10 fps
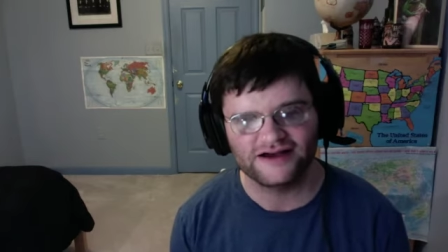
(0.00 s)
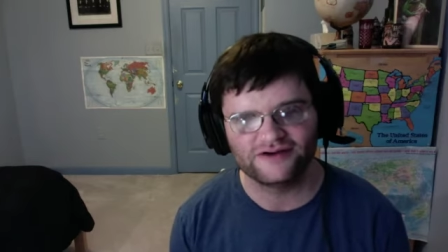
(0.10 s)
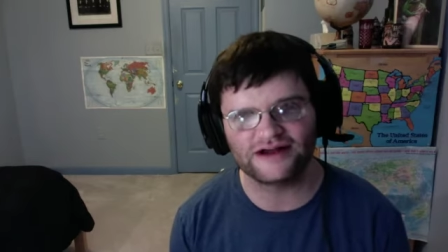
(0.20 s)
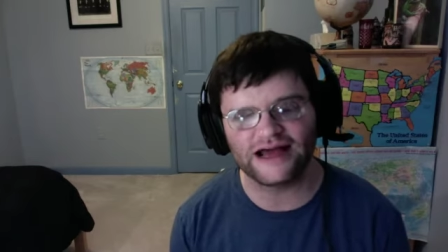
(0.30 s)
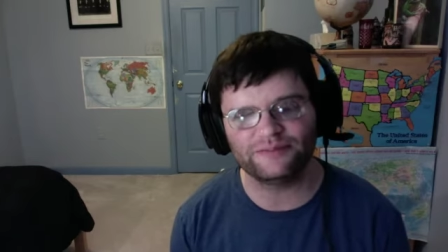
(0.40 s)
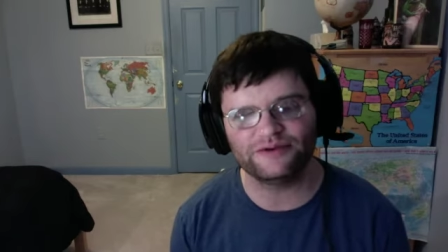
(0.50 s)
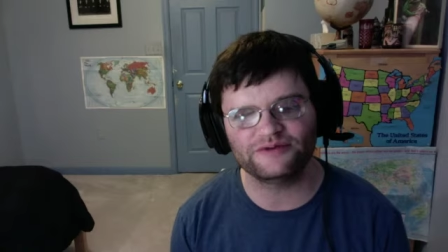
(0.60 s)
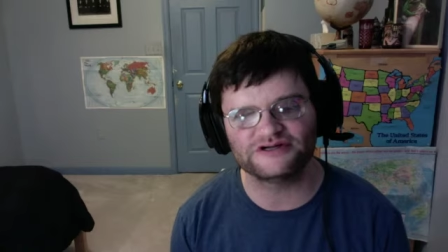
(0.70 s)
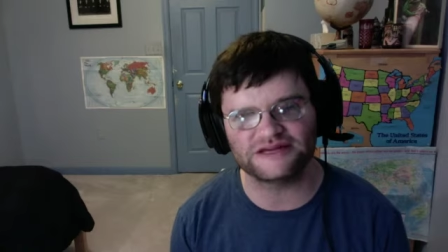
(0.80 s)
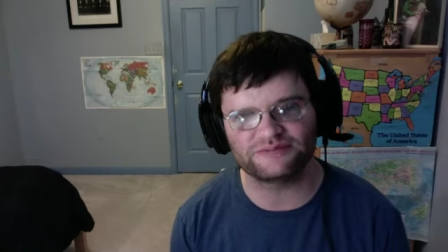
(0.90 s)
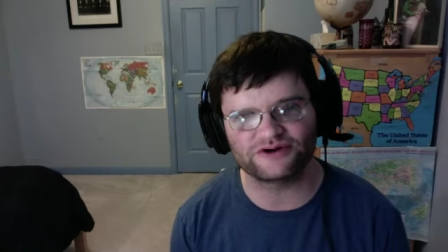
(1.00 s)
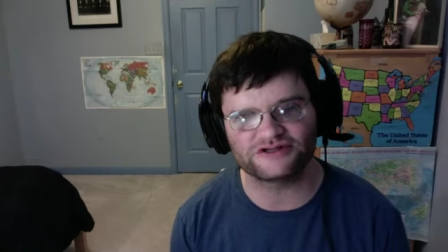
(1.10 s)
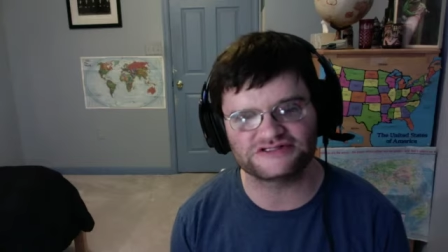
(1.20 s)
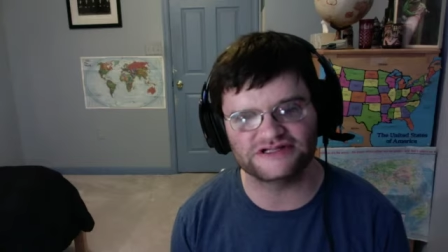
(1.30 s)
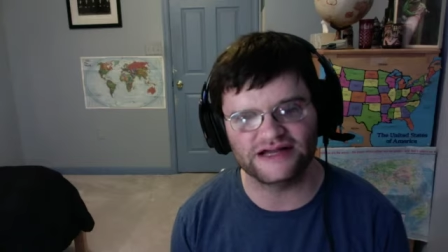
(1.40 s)
What happened was a
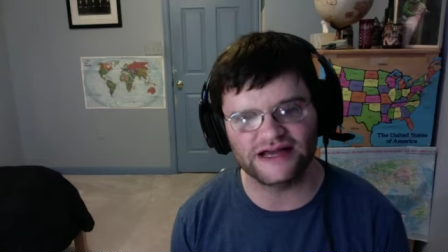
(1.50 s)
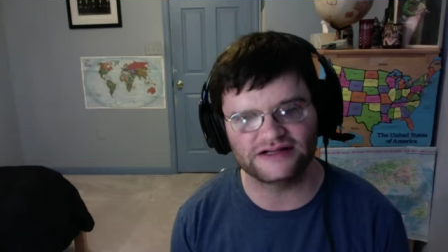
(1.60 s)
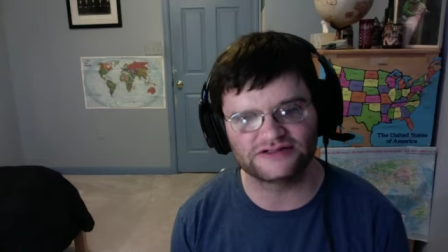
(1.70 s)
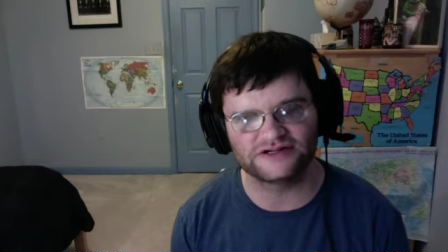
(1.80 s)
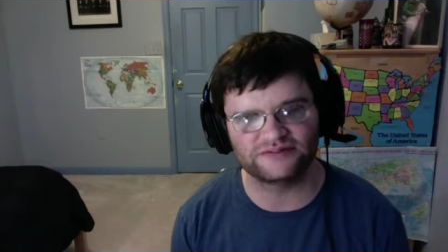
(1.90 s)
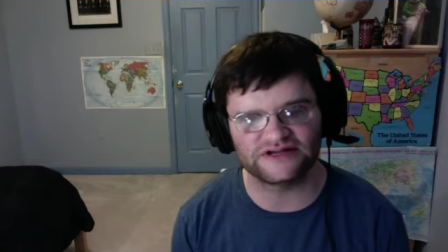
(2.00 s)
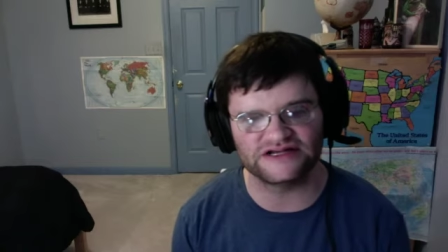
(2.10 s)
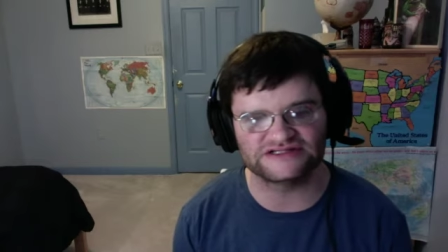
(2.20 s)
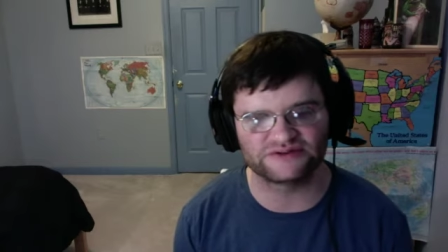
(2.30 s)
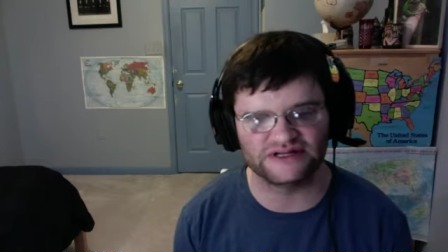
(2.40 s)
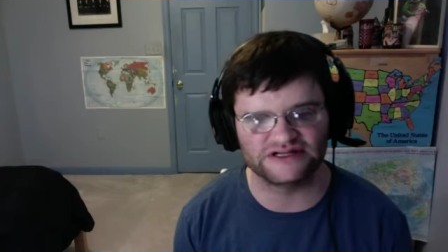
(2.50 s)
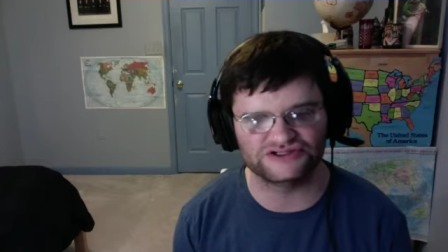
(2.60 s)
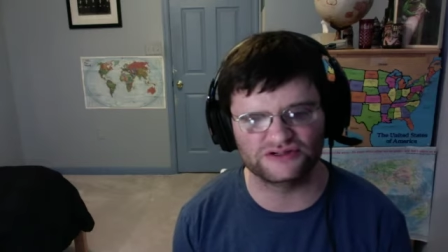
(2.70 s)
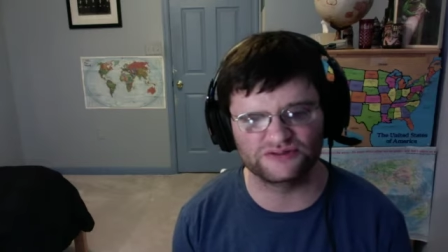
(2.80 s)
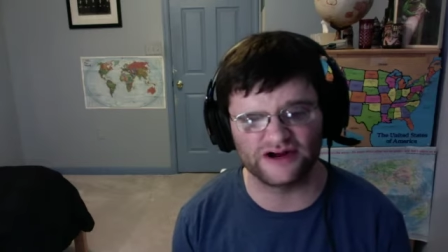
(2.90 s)
person entered a place where they
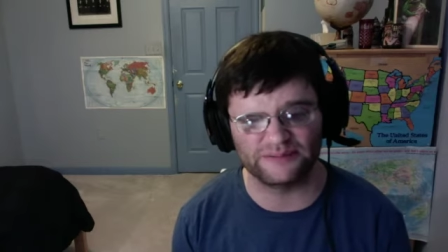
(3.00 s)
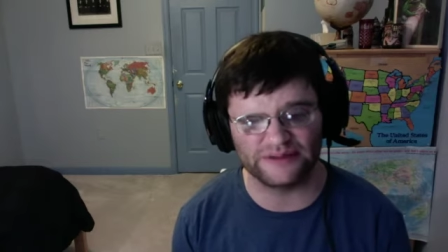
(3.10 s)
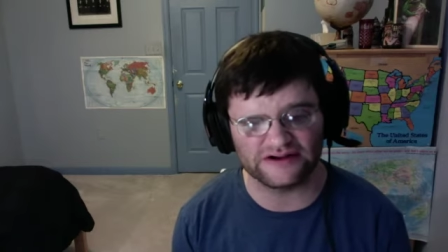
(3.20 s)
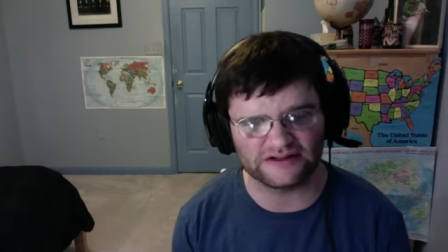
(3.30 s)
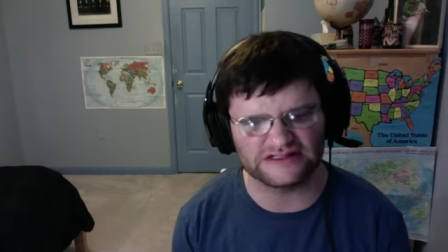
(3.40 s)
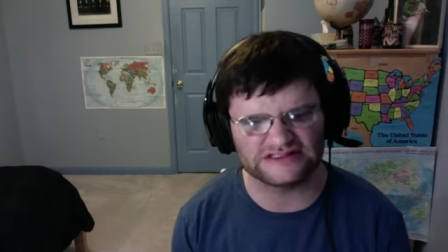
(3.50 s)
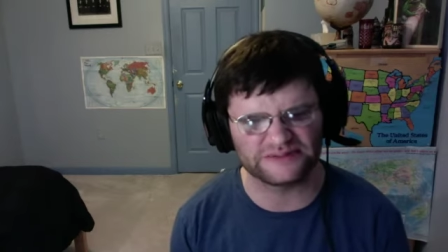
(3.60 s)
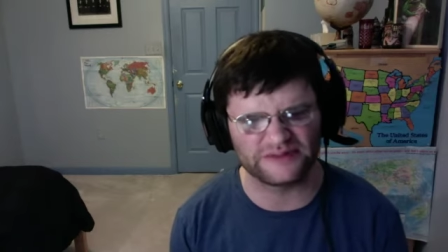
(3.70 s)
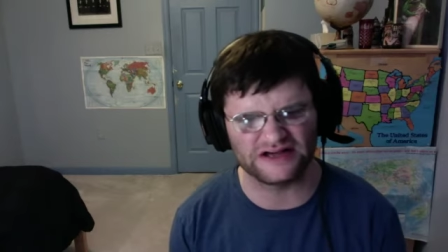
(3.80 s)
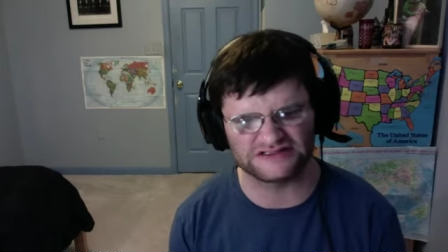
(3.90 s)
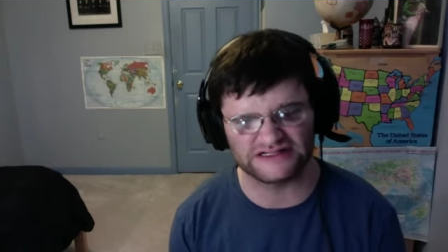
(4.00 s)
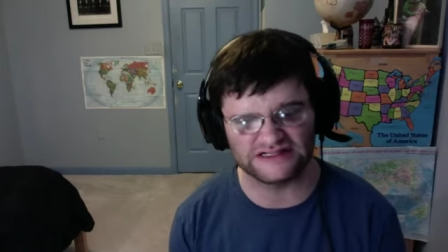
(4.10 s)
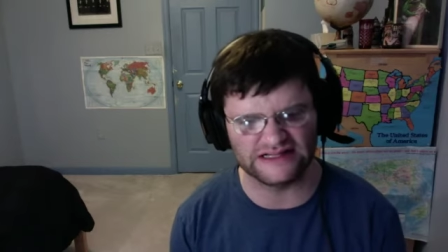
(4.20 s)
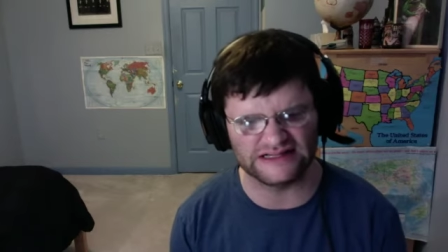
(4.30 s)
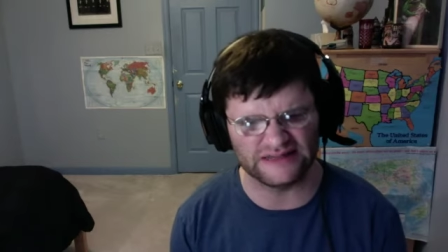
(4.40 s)
should where apparently someone else
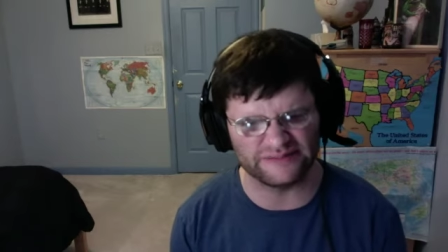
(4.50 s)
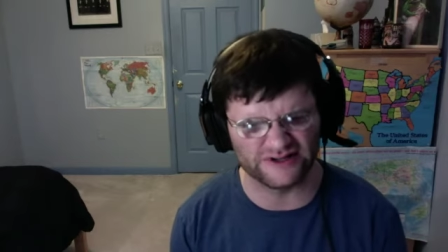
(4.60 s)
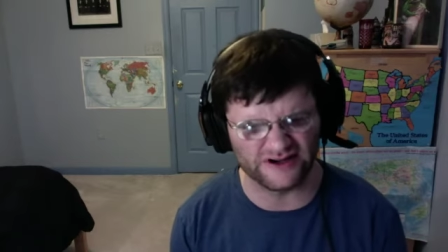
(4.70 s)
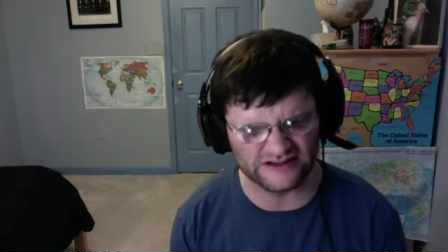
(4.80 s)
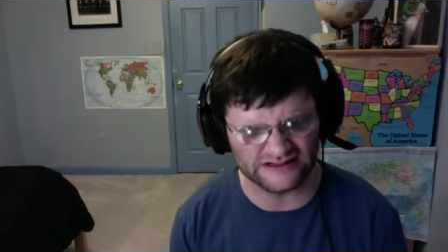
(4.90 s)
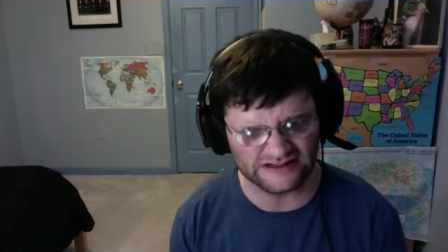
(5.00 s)
didn't think they belonged.